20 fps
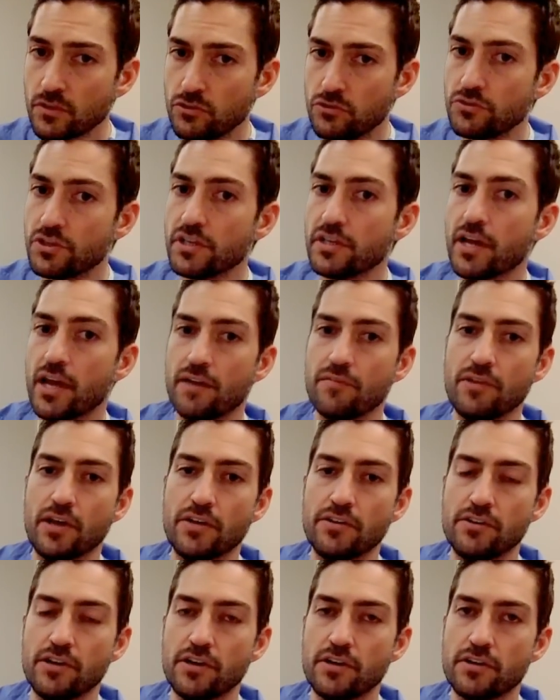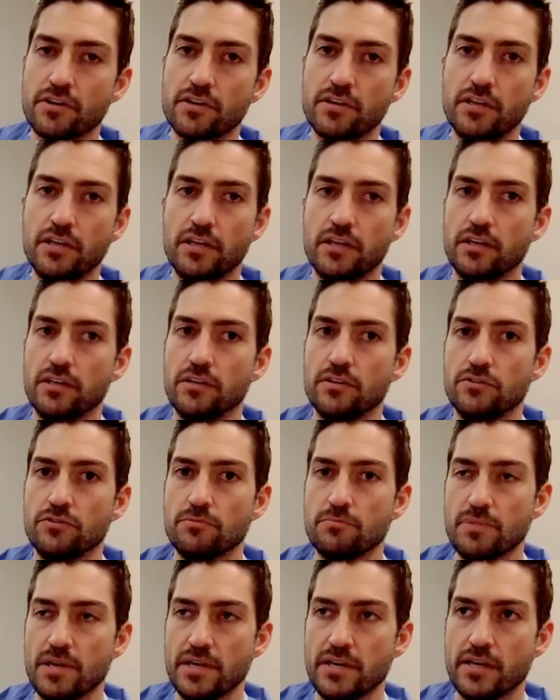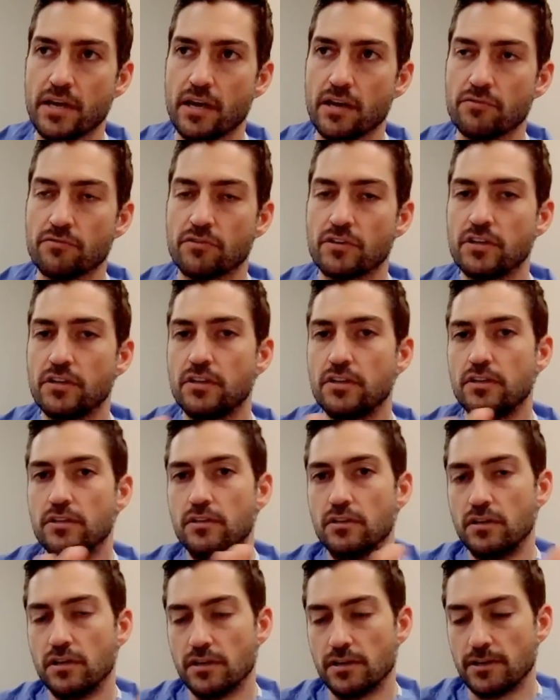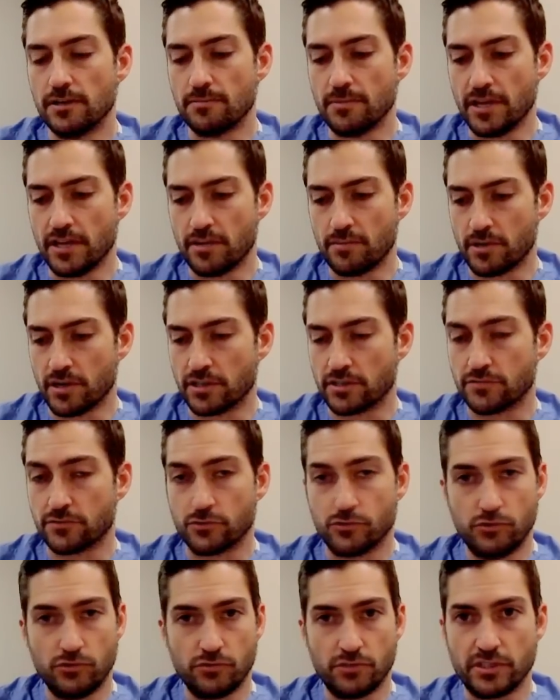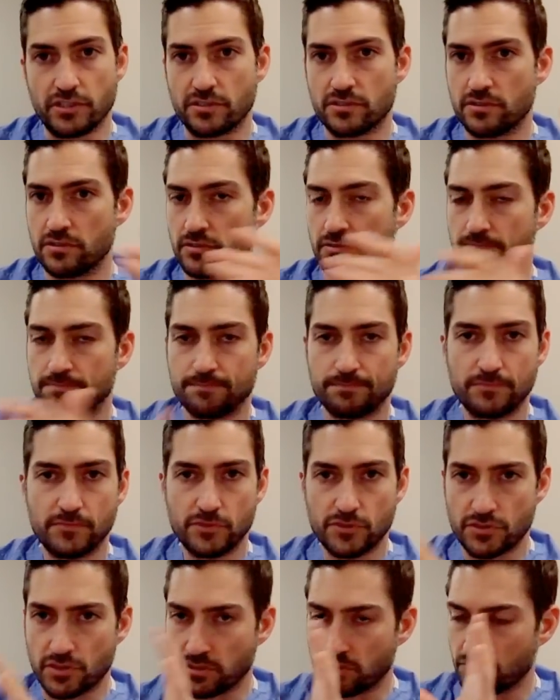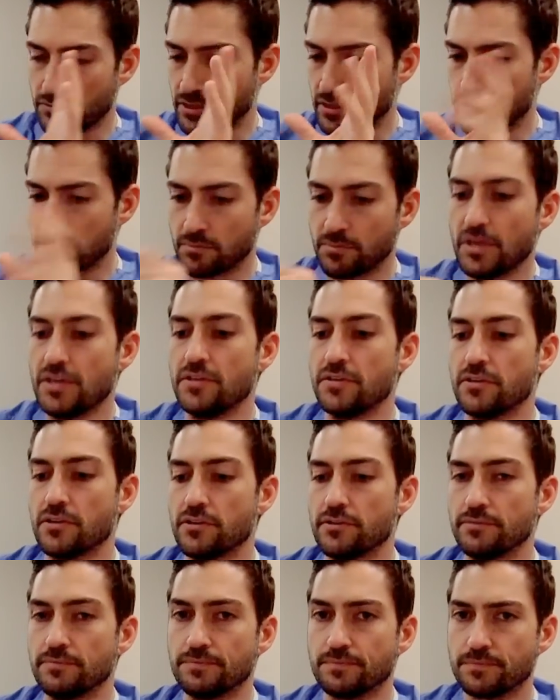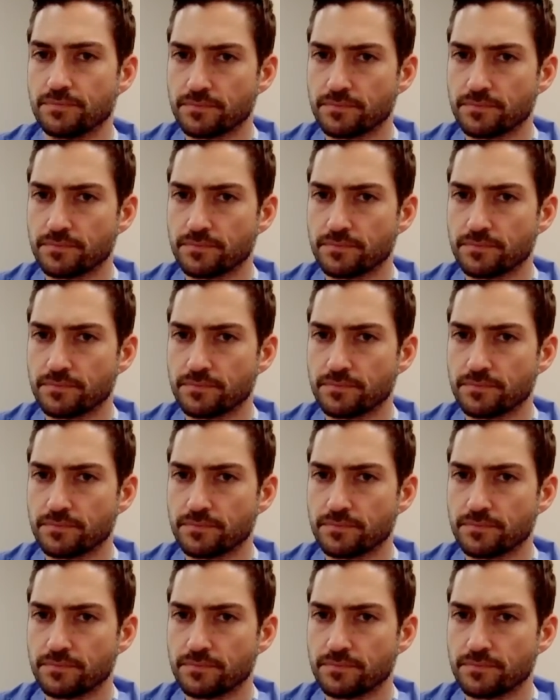You can have that done, and you may have um, antibiotics for two weeks to six weeks, depending on